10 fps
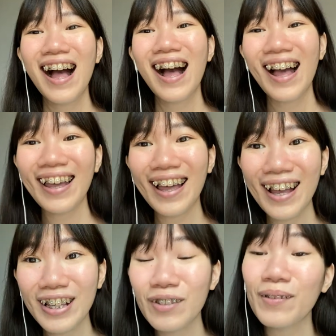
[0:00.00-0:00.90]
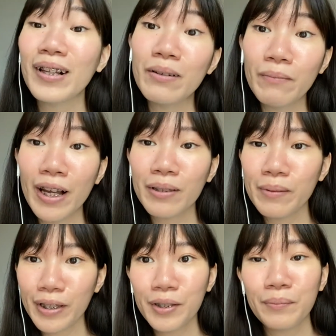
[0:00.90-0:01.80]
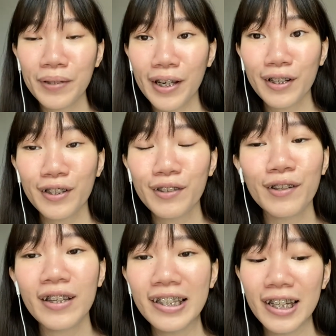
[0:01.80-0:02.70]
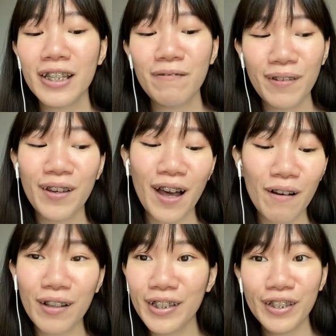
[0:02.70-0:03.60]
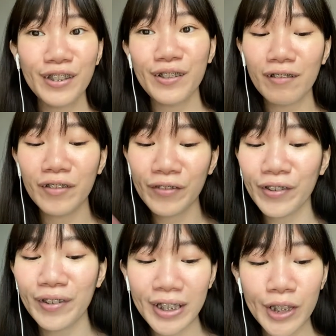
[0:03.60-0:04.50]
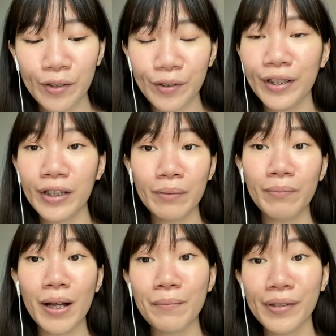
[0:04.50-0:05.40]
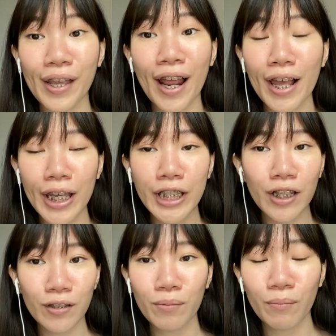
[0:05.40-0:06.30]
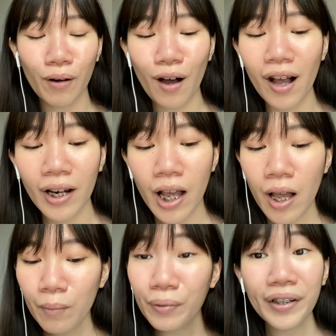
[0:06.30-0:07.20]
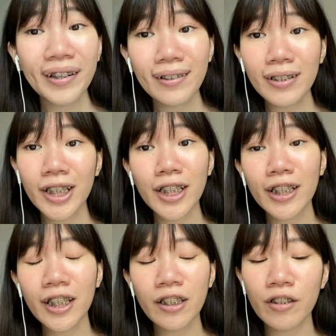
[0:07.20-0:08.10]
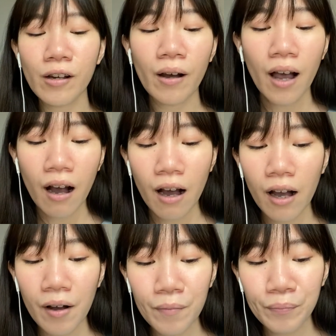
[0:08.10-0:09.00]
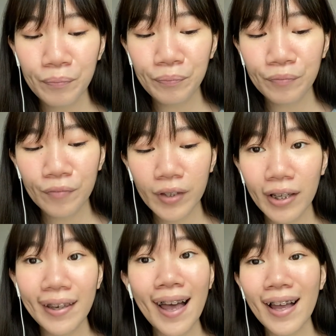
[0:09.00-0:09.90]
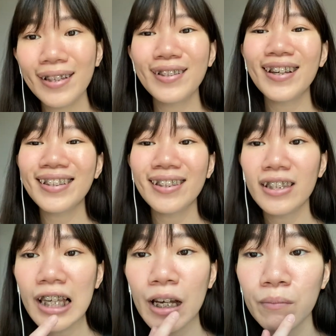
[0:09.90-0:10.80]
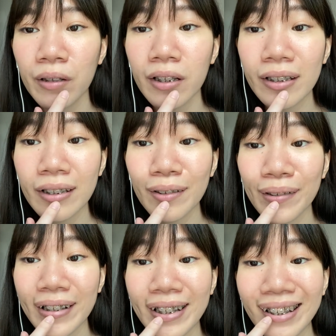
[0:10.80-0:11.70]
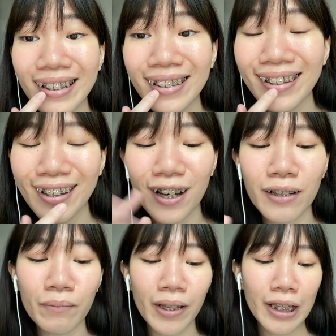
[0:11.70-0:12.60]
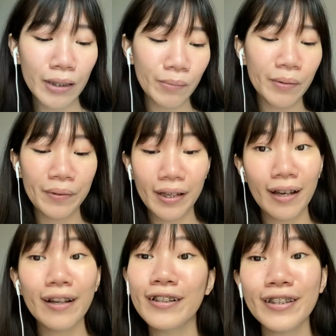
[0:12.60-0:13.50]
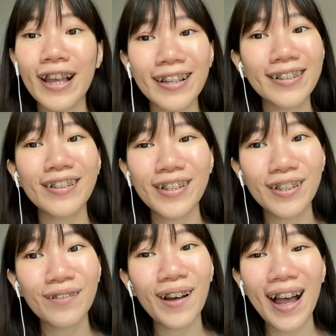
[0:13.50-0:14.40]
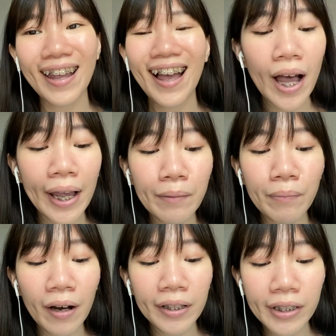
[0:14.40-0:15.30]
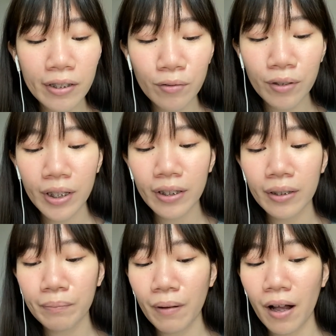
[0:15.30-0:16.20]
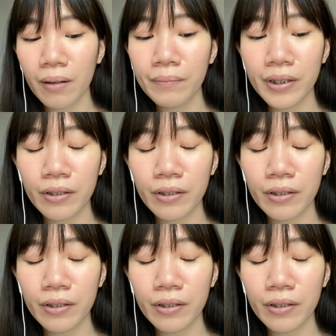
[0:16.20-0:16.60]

Hi guys, welcome back to my YouTube channel. So in today's video I wanted to review these 3 lip balms that I just bought pretty recently. So yeah, as you guys can see, I'm not actually wearing anything on my lips because that's the reason why I bought these 3 lip balms.